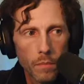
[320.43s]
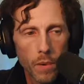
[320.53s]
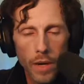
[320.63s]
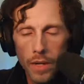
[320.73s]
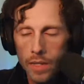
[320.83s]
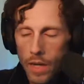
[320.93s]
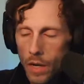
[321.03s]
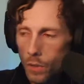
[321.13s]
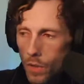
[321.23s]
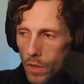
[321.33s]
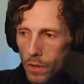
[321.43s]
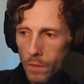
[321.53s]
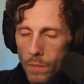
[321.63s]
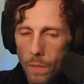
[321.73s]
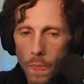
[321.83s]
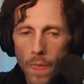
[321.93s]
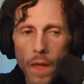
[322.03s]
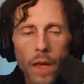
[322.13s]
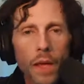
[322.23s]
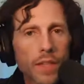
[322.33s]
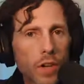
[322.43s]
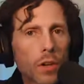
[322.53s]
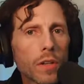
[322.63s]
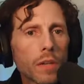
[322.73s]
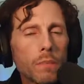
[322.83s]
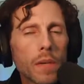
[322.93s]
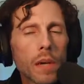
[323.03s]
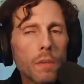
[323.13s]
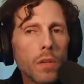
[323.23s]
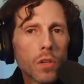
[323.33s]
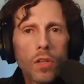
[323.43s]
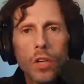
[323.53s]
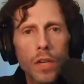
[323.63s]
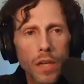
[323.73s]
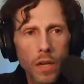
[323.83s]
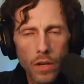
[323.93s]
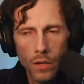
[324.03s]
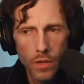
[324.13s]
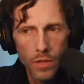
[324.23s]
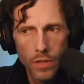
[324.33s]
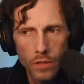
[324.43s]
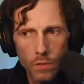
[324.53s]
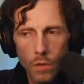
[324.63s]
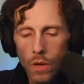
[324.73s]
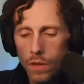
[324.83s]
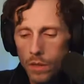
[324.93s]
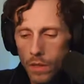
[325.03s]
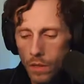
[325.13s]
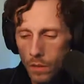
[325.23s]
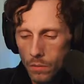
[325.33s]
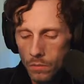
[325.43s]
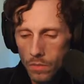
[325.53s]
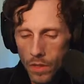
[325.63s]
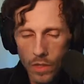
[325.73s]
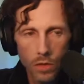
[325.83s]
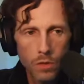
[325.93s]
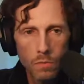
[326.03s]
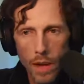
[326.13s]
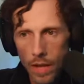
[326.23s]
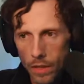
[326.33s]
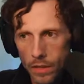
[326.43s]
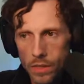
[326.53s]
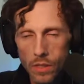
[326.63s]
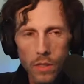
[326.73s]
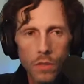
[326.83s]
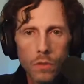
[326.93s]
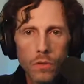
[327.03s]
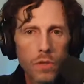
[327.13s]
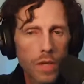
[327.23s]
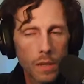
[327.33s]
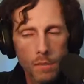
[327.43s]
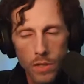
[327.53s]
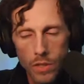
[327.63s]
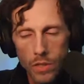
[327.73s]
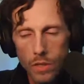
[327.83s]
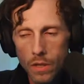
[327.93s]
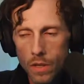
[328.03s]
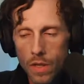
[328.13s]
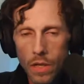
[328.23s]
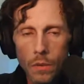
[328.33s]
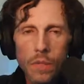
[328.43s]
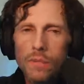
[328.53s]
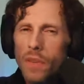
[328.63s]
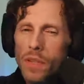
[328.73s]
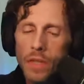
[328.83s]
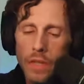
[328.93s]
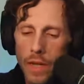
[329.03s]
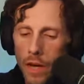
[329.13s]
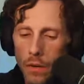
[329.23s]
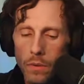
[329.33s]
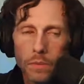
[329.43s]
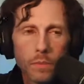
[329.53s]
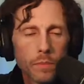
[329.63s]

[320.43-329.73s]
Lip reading: break it down where it started to become a little cookie cutter-ish, where, the huge ballads, the huge image, it was fizzling out.